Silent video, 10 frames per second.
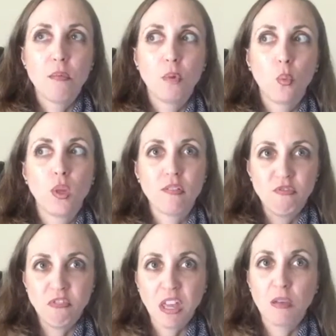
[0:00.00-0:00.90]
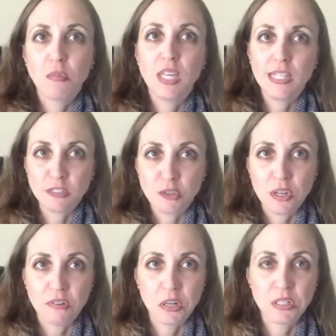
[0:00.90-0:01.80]
with a family
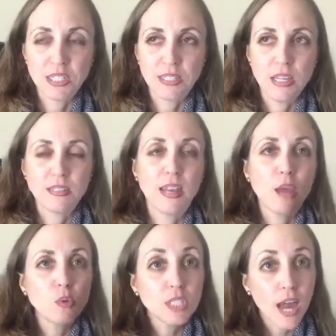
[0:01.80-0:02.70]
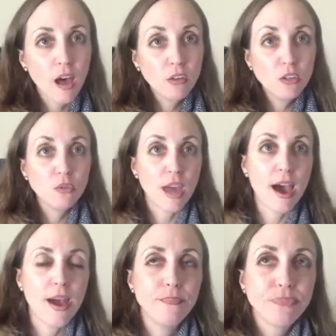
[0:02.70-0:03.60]
history of heart disease. And I will tell you
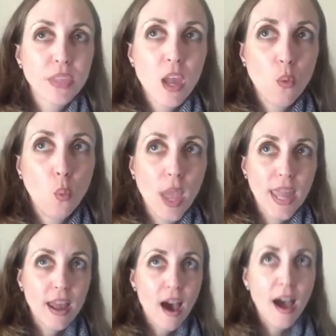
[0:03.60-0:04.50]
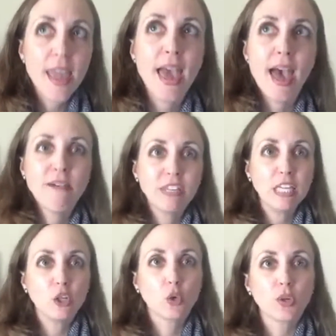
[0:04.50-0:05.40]
that when I have
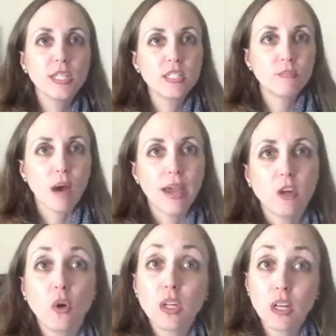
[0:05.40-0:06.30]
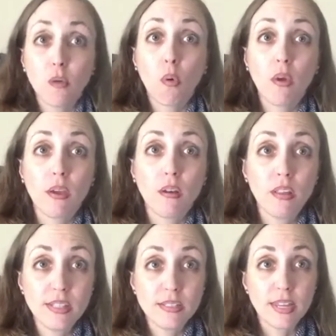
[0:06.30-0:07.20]
increased my coconut oil
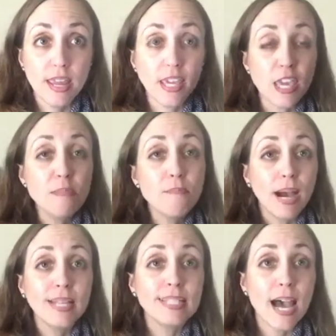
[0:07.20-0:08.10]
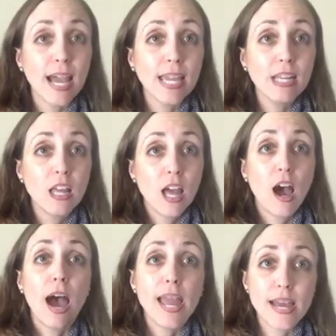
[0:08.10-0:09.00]
intake in my diet,
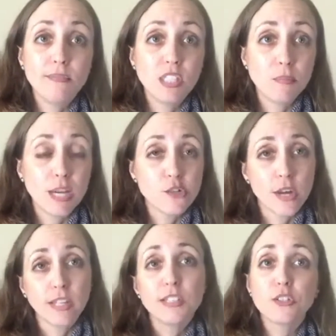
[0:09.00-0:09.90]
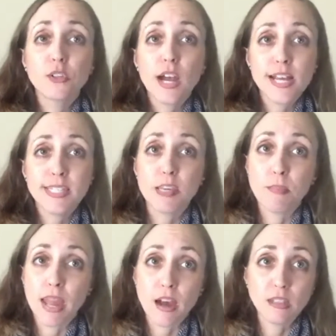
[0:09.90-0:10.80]
I have seen my triglycerides and
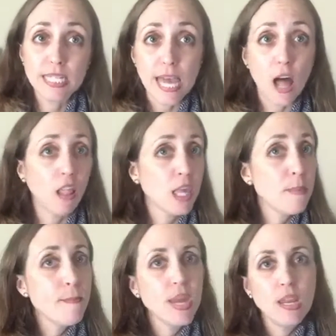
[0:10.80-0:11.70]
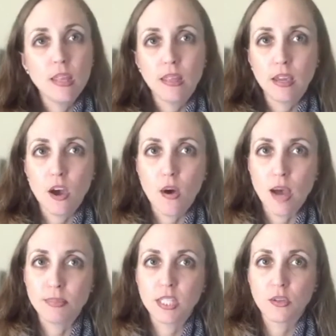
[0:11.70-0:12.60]
my LDL immediately go
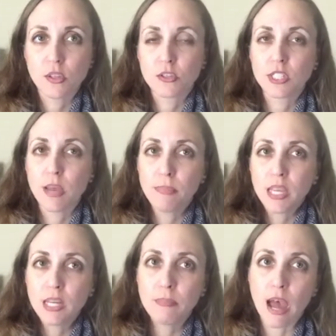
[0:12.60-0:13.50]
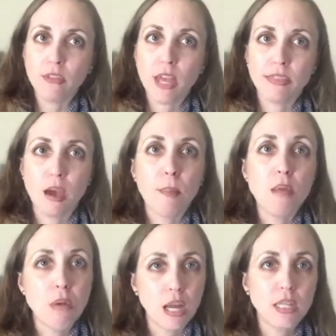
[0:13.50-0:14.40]
up. So there's something about that my
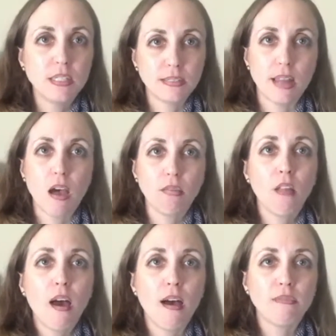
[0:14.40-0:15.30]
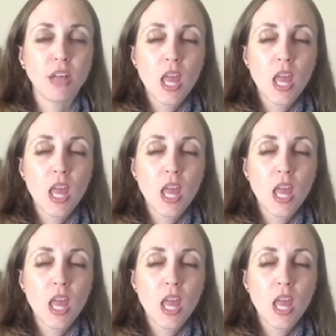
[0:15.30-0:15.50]
body does not love.